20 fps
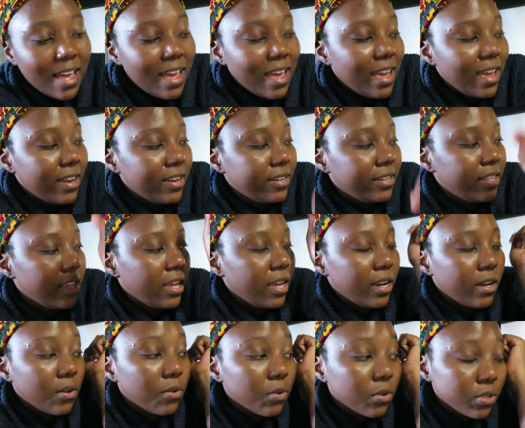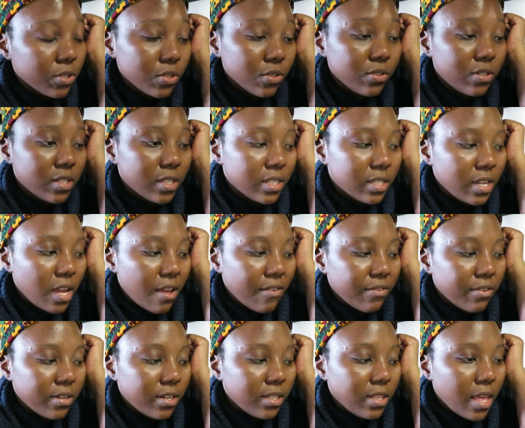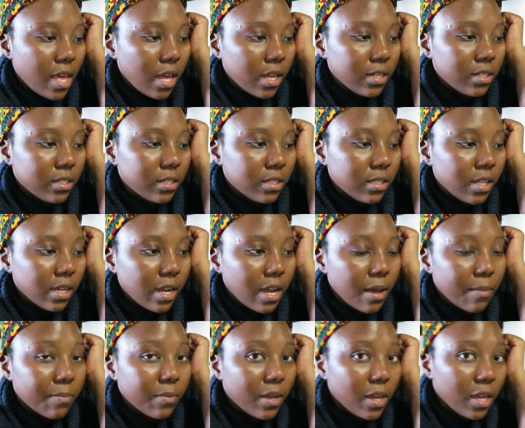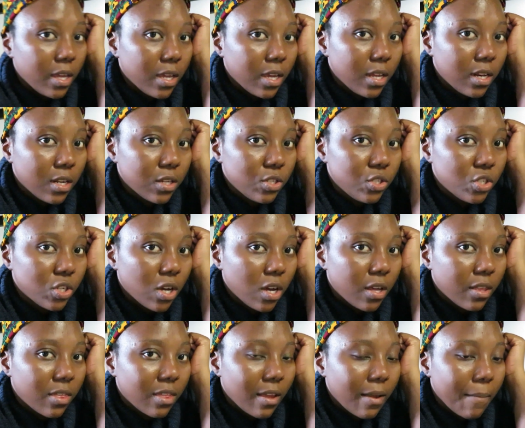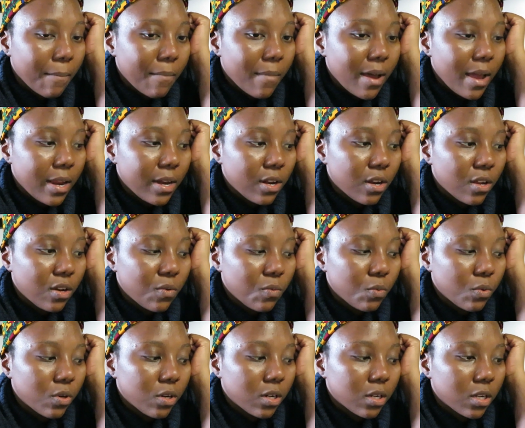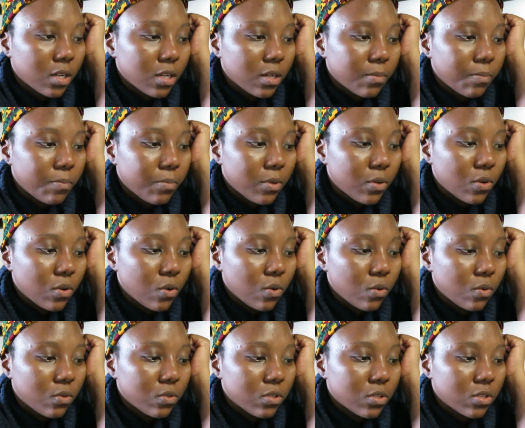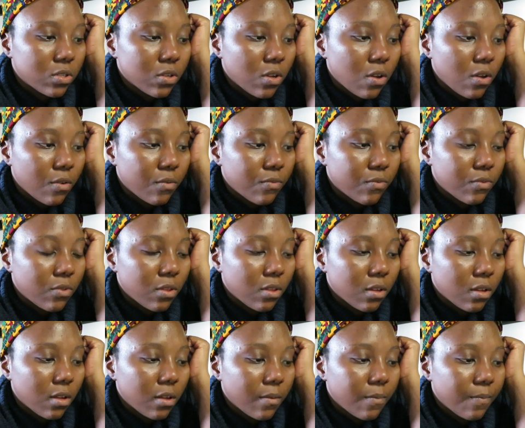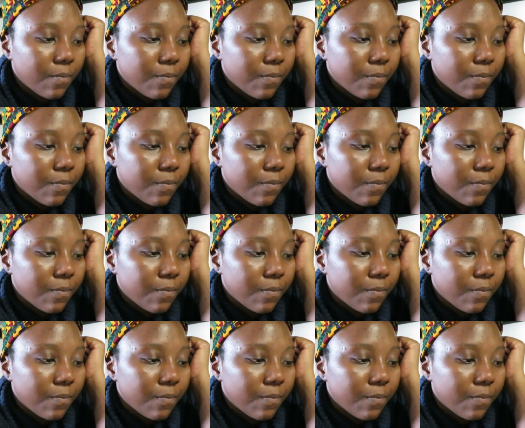And then also discovered that the cupcake in a jar thing might not work because of the